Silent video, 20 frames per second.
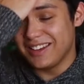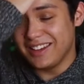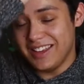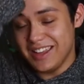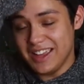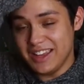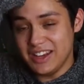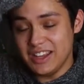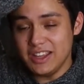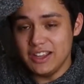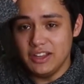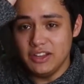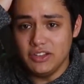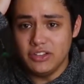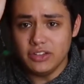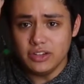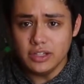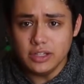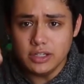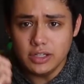It
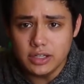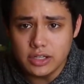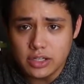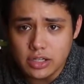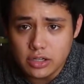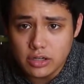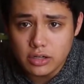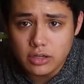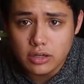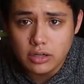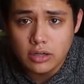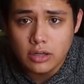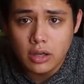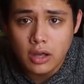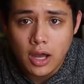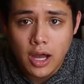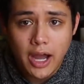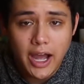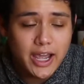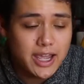is Ian here.
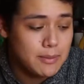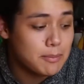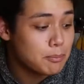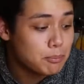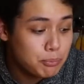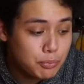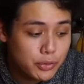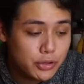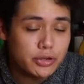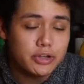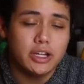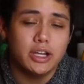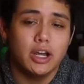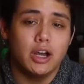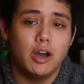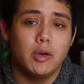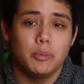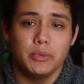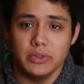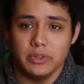I am burning
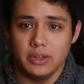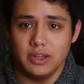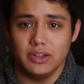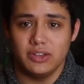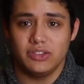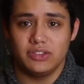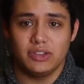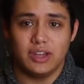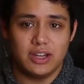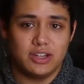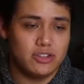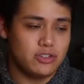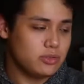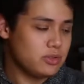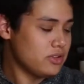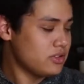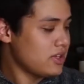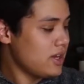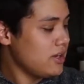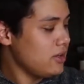up in this. I just
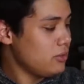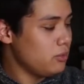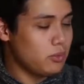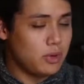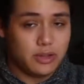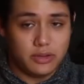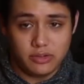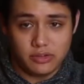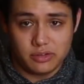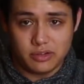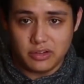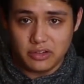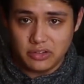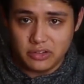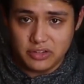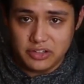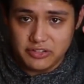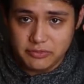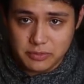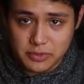decided to wear this long
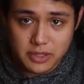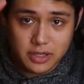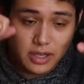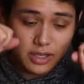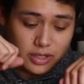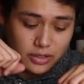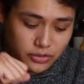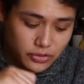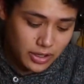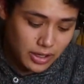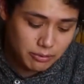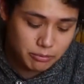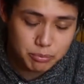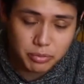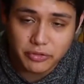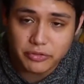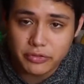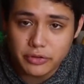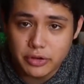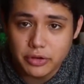sleeve because I
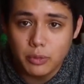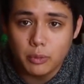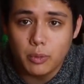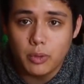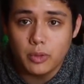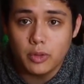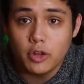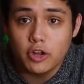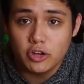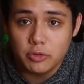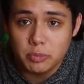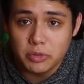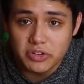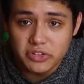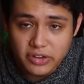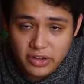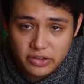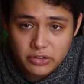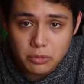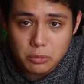prefer to look
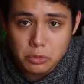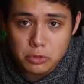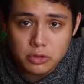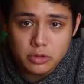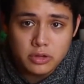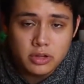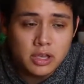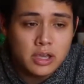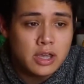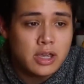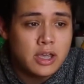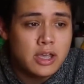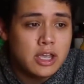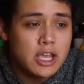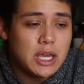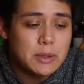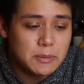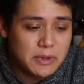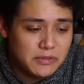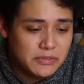presentable
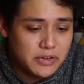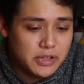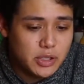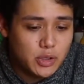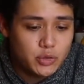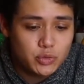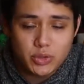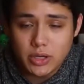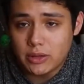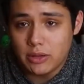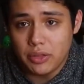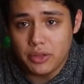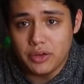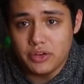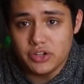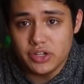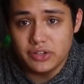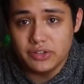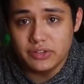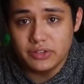in my videos rather than
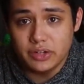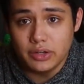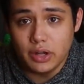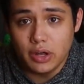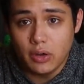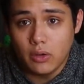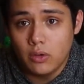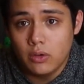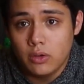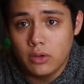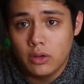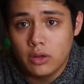just, you know,